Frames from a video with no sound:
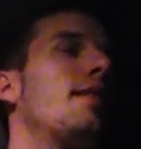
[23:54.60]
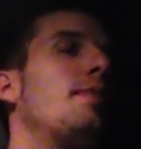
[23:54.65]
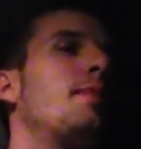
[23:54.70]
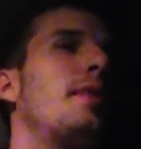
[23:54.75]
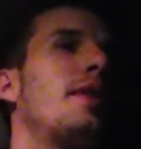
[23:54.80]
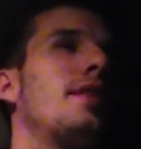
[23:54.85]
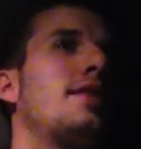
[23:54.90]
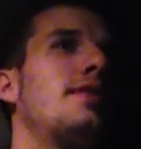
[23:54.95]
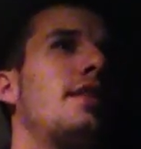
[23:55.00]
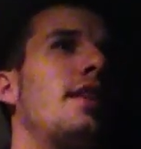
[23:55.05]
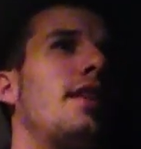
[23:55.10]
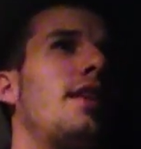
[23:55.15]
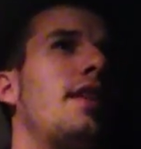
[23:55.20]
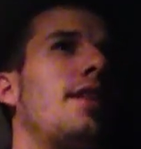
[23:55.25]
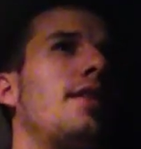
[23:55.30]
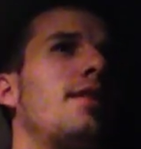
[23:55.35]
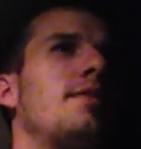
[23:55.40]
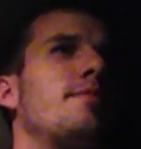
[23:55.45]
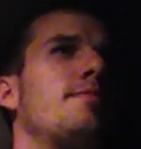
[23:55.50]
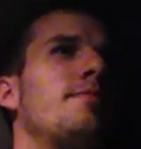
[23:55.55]
But
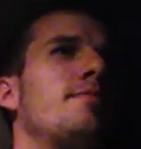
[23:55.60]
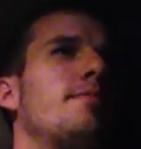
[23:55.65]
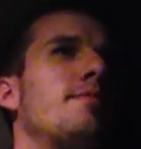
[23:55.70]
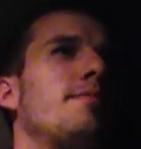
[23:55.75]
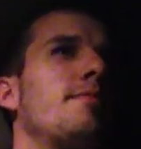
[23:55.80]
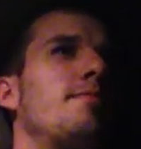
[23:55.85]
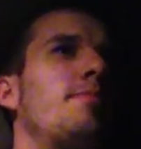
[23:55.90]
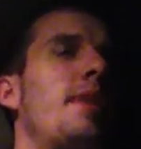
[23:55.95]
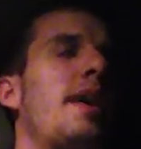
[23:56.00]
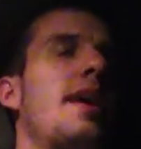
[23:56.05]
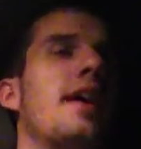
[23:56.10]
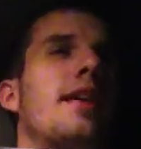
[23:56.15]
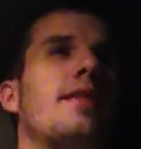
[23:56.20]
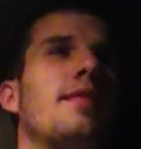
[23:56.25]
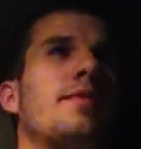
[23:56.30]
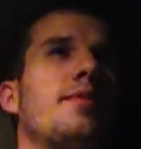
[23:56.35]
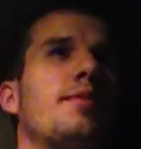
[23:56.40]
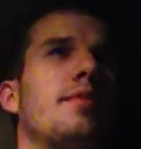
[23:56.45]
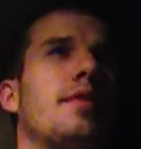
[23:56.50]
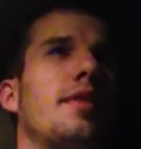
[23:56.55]
man,
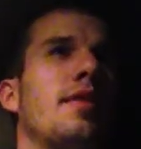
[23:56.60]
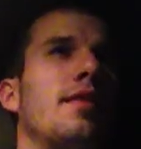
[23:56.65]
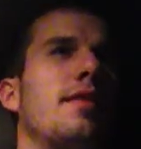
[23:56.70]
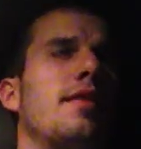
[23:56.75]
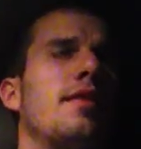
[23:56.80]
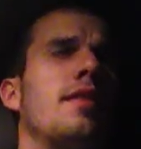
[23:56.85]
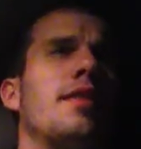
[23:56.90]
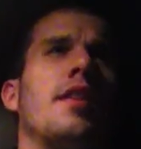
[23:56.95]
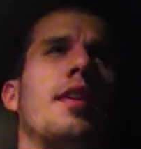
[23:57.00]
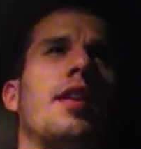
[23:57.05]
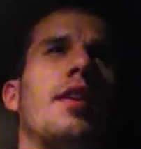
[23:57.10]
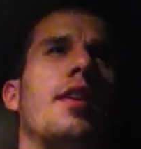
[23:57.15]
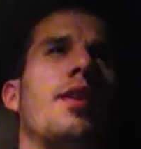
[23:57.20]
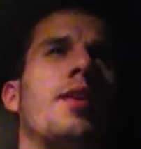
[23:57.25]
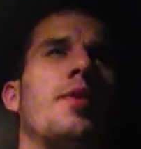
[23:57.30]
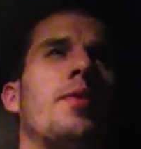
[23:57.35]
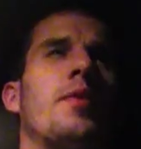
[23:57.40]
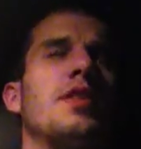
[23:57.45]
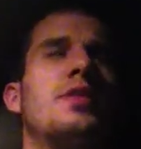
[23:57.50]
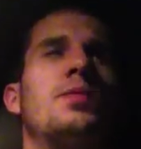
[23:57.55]

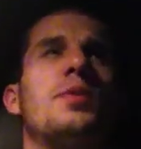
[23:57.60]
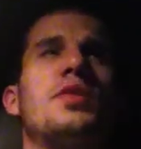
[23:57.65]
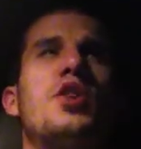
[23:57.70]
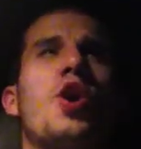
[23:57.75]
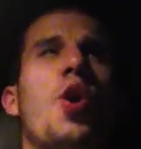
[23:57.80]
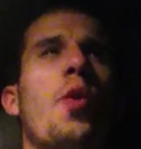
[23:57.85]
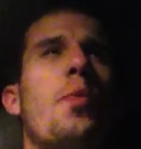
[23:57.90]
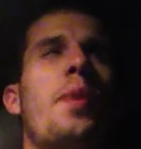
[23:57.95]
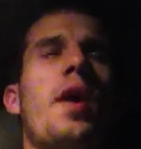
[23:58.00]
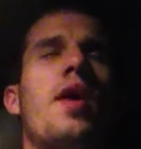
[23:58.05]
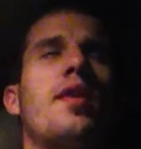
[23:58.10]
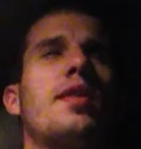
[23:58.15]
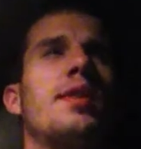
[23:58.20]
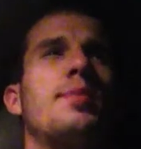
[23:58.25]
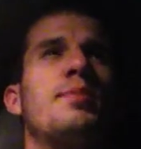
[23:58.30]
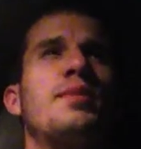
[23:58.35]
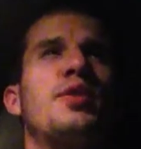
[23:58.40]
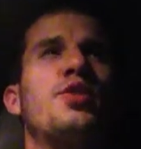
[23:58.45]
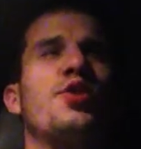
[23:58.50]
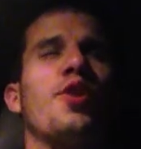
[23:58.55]
what's with no Belk
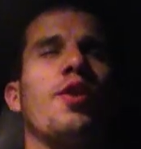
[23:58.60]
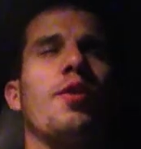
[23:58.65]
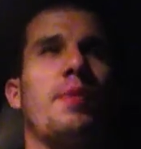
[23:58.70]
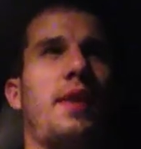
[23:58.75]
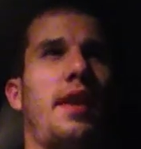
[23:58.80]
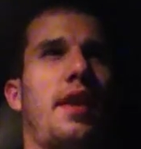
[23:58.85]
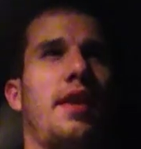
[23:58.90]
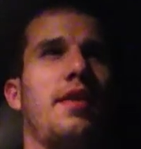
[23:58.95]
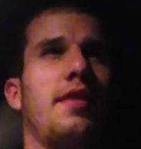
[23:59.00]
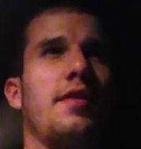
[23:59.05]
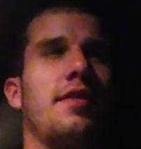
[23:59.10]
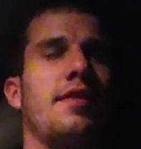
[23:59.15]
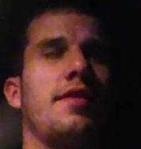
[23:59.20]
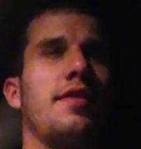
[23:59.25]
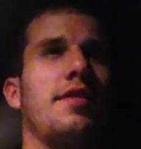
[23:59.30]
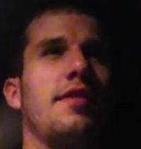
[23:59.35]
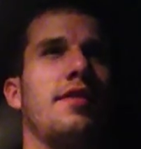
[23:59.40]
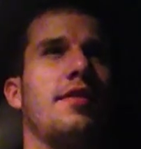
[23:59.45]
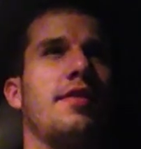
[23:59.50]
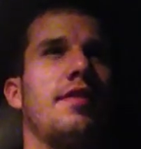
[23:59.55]
in Missouri?
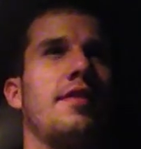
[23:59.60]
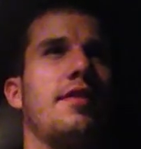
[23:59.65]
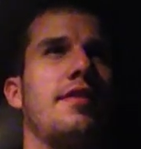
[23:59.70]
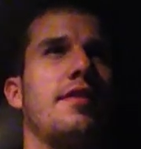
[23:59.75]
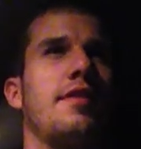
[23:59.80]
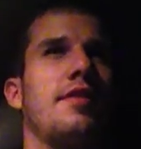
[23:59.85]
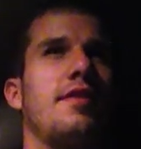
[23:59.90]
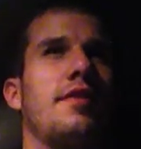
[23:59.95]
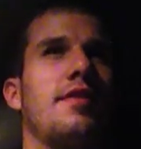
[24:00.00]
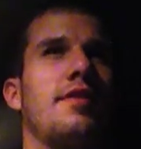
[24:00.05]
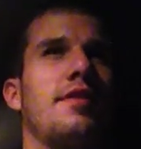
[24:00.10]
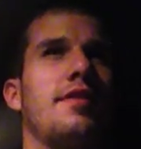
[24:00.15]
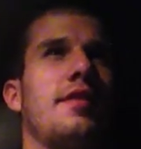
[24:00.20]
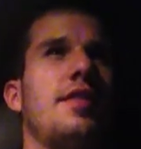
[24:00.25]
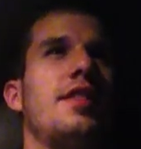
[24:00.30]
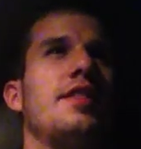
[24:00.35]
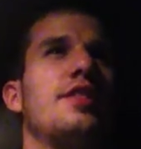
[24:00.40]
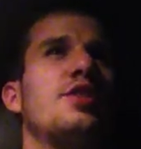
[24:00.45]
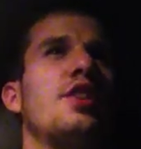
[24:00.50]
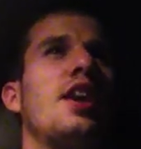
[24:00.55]

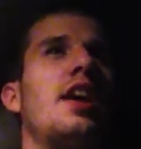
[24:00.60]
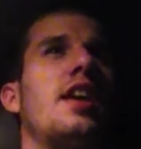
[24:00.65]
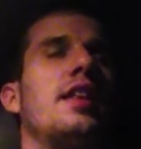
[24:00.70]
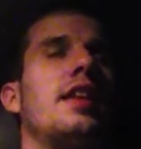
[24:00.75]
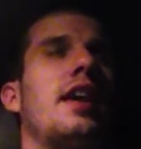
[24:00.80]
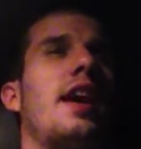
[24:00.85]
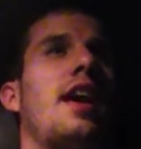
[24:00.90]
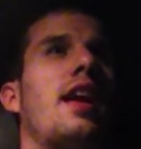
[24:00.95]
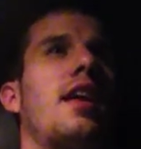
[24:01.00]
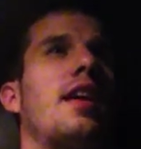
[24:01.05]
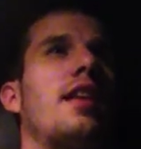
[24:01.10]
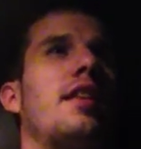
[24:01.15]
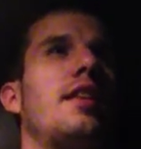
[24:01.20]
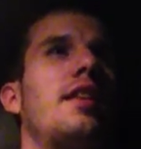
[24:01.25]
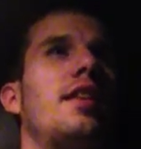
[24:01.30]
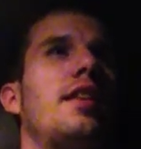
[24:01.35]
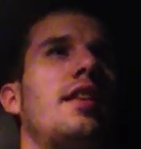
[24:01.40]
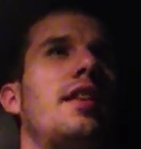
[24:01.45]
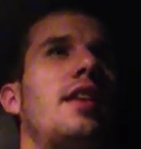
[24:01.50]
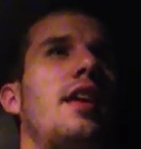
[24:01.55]
I just thought of that.
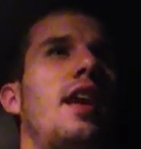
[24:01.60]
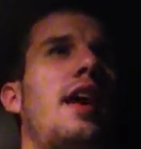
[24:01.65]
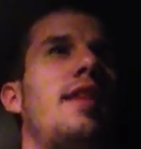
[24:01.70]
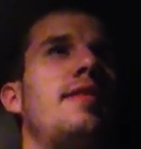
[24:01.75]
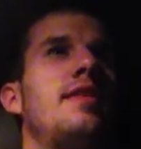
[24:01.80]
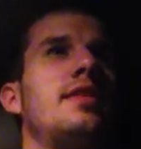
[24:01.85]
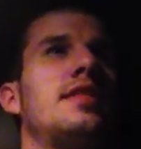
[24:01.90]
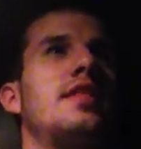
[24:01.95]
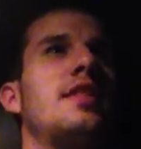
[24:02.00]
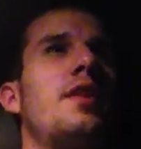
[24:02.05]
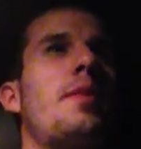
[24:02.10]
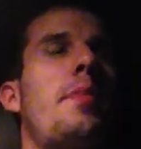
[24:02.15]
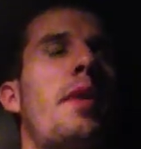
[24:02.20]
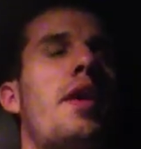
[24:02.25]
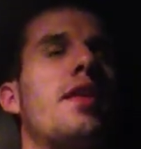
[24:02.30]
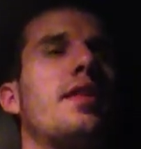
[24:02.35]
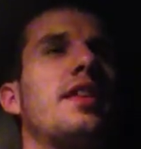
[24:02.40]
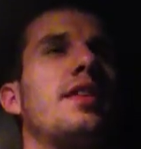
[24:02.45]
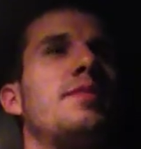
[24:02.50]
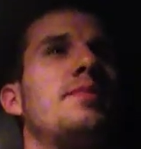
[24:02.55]
I haven't seen a
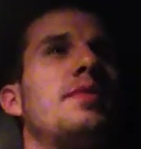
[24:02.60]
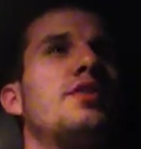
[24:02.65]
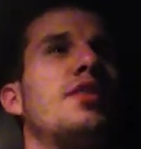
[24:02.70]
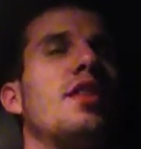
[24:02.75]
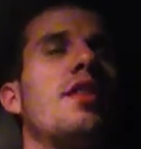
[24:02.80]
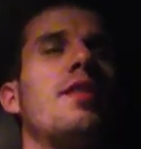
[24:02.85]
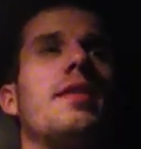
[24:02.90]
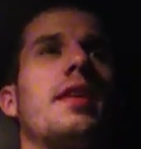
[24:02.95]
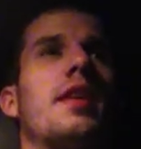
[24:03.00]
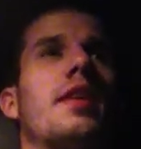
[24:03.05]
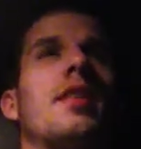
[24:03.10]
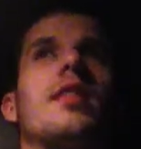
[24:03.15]
Belk in Missouri.